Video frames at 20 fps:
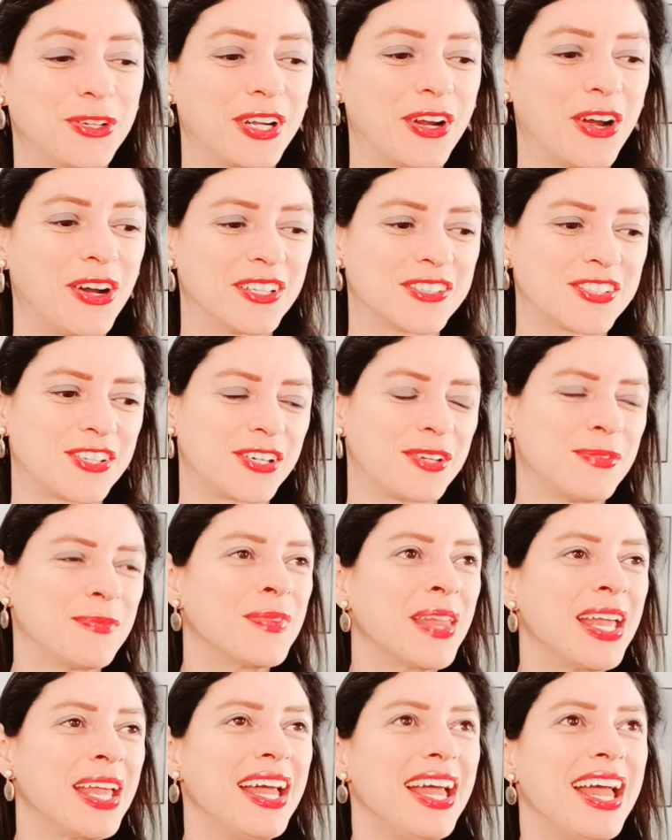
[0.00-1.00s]
concert.
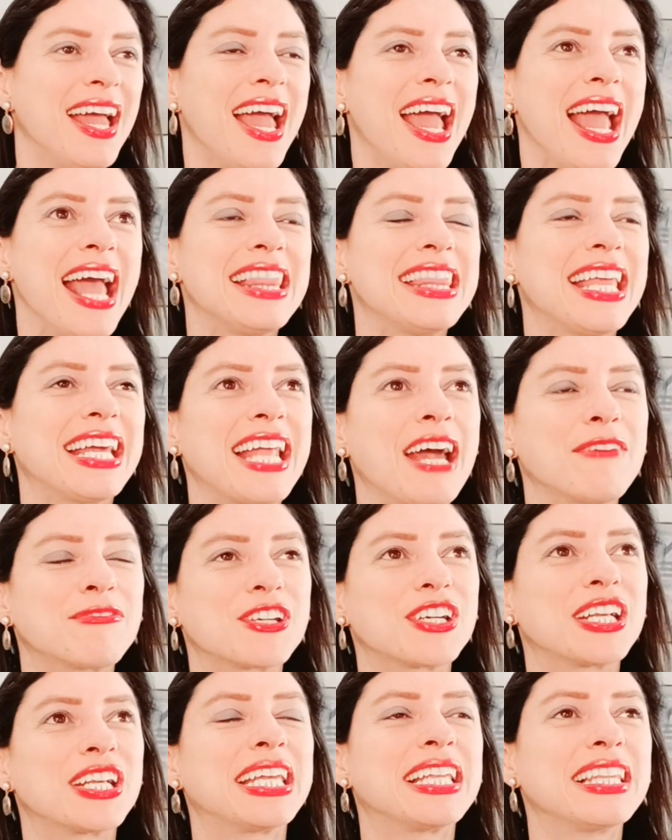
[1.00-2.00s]
And then
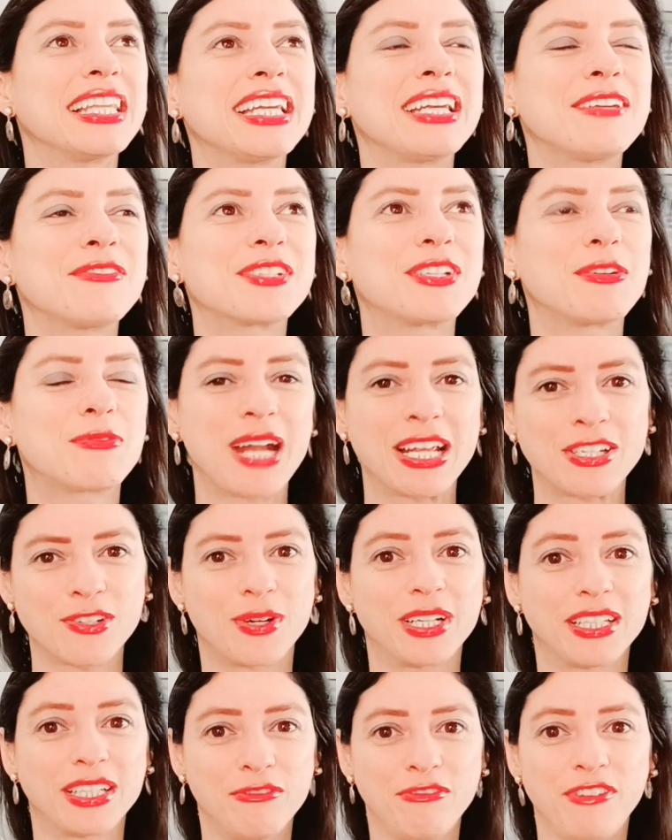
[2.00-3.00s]
after he leaves the
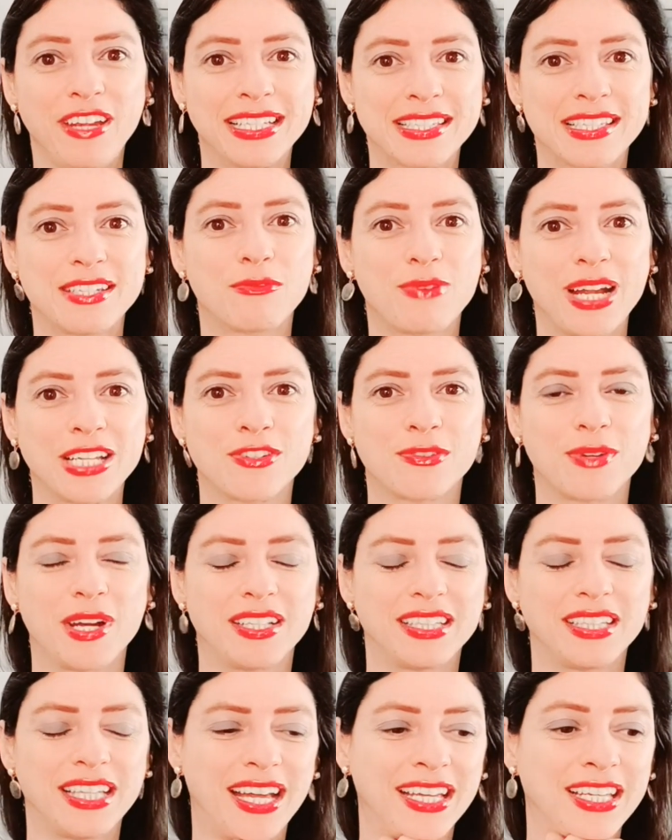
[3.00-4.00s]
restaurant, the fancy
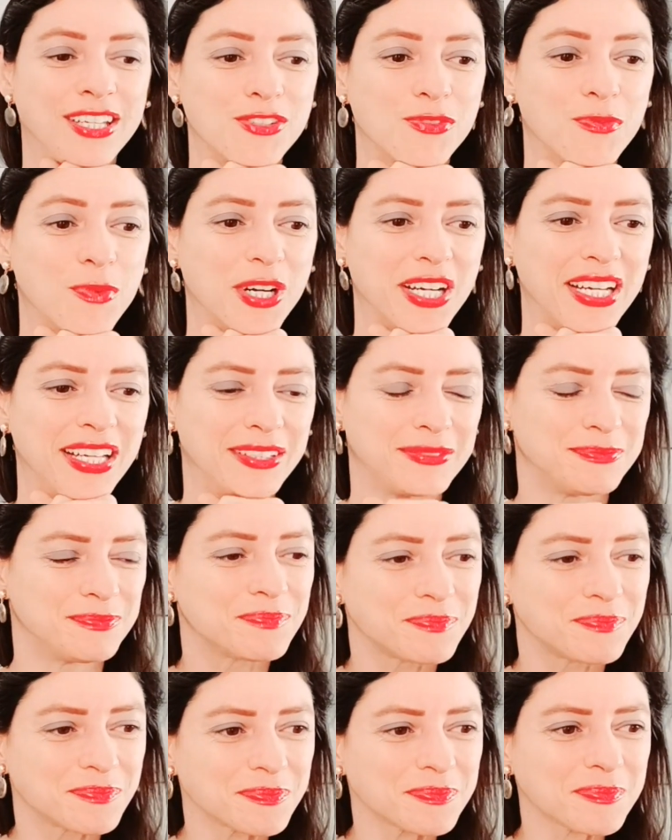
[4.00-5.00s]
restaurant that he's working,
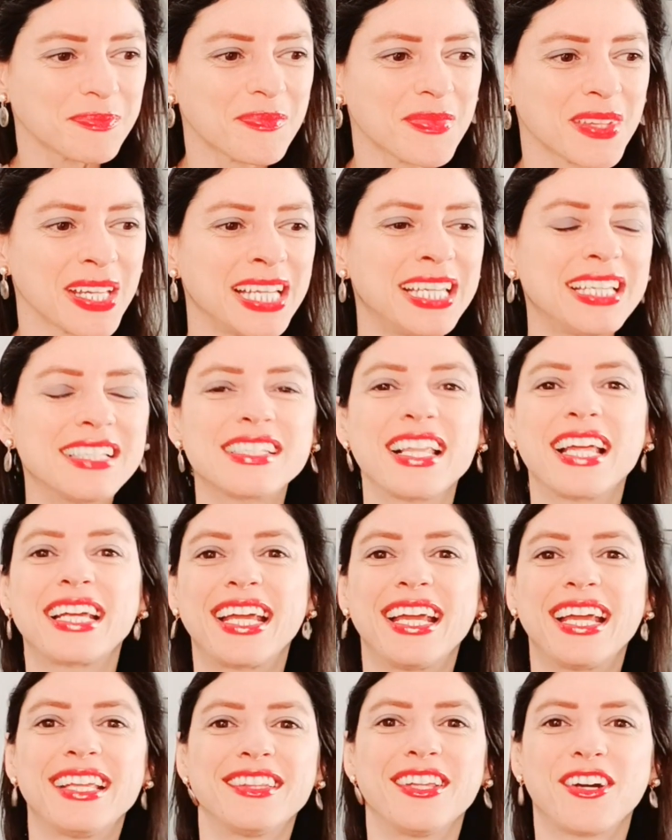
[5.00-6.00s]
he's like
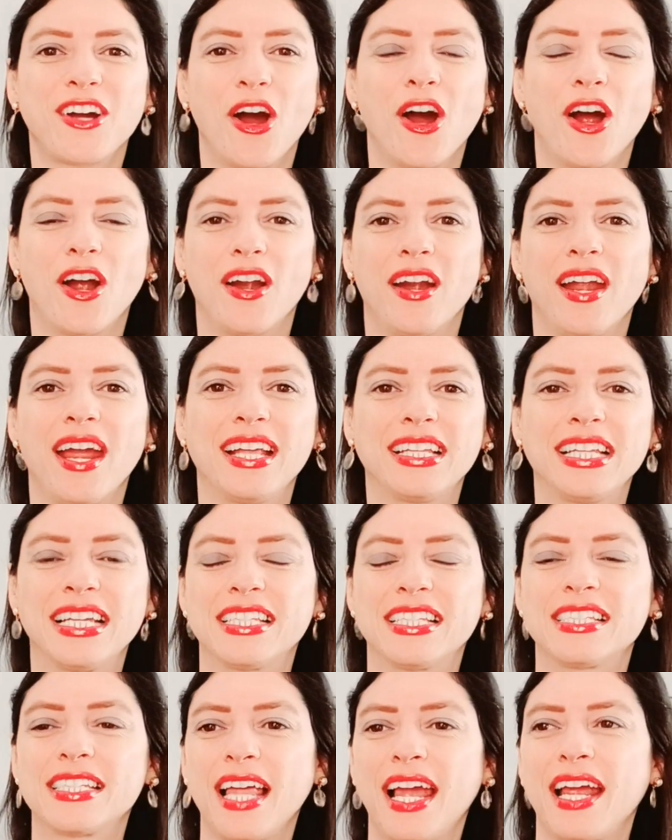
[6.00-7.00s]
in the car and
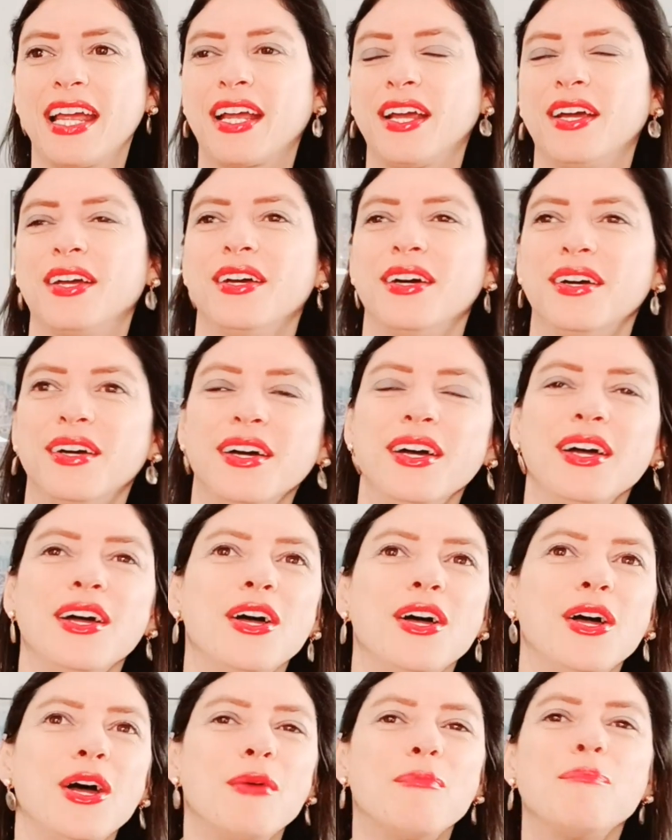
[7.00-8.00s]
he's like,
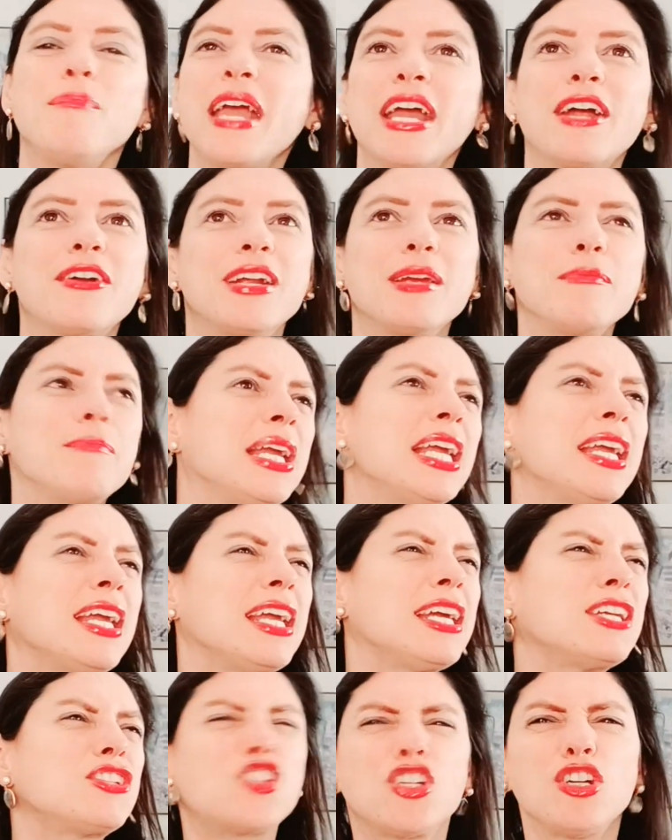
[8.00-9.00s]
marry
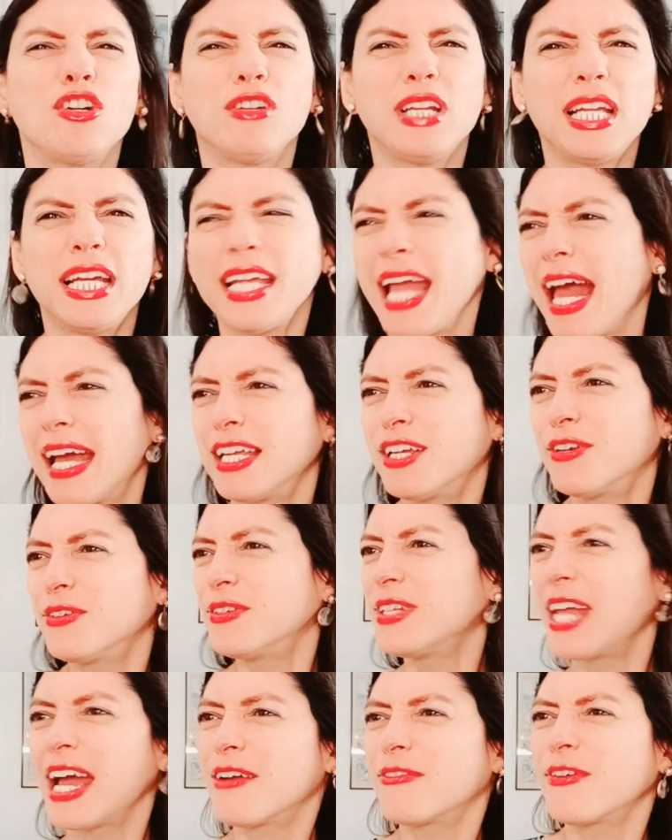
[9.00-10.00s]
me, Juliet, you
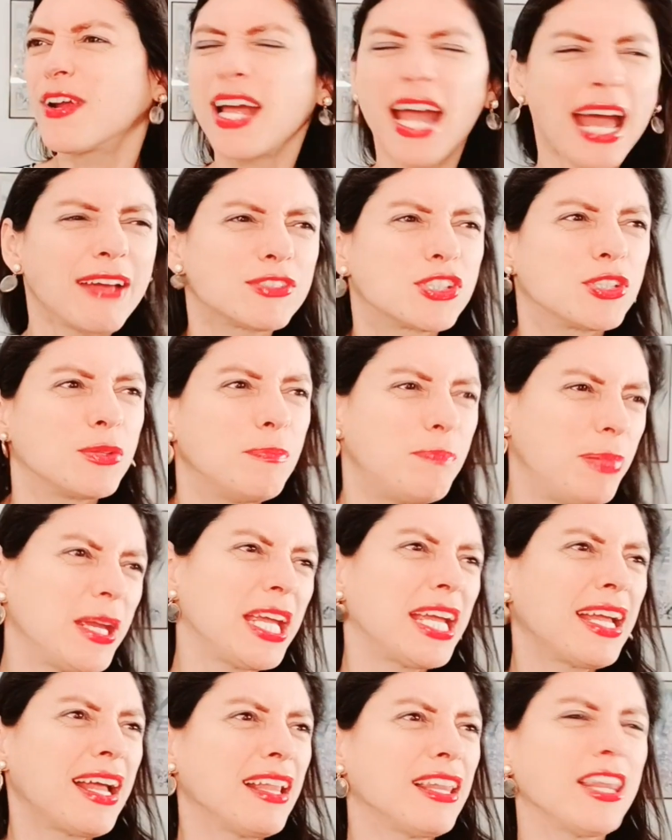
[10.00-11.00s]
never have to be
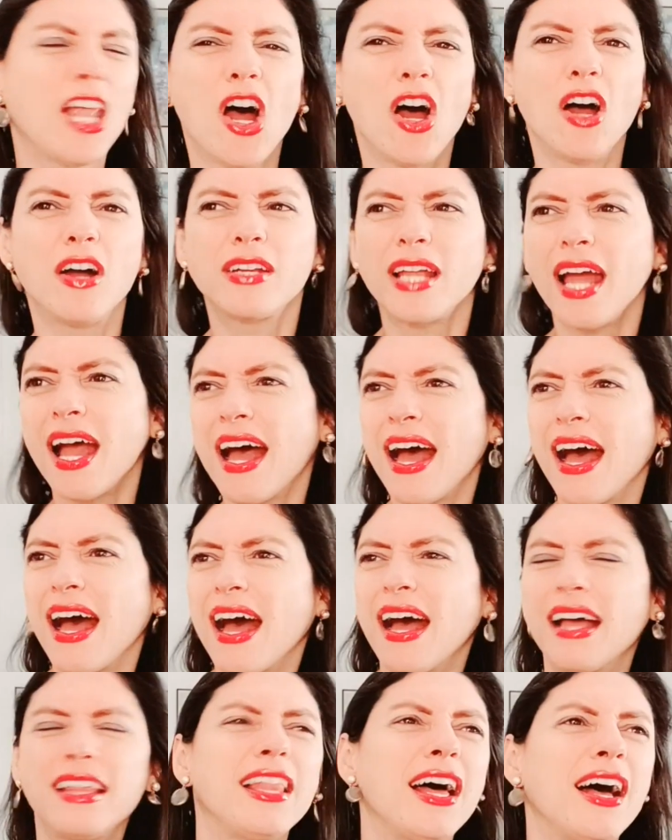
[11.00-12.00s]
alone, I
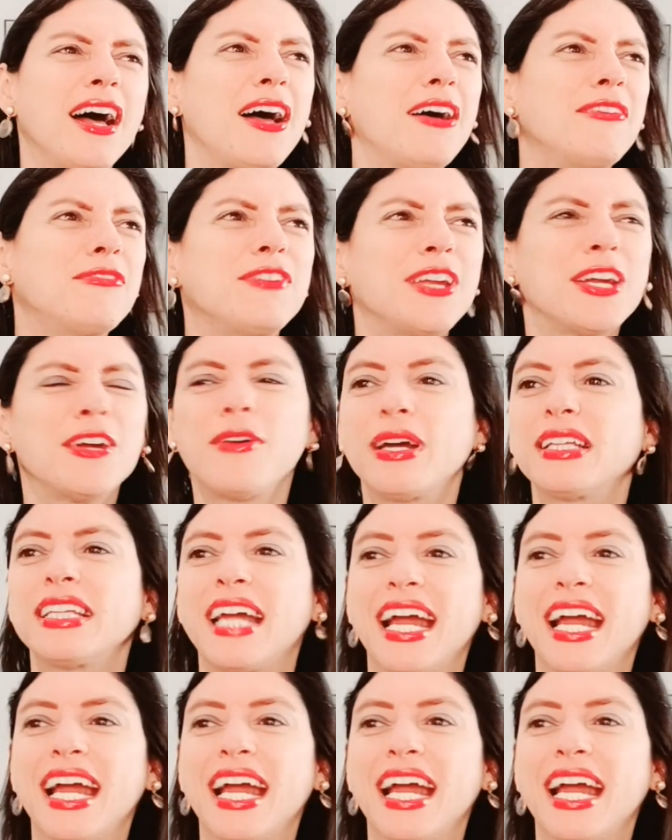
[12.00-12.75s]
love you.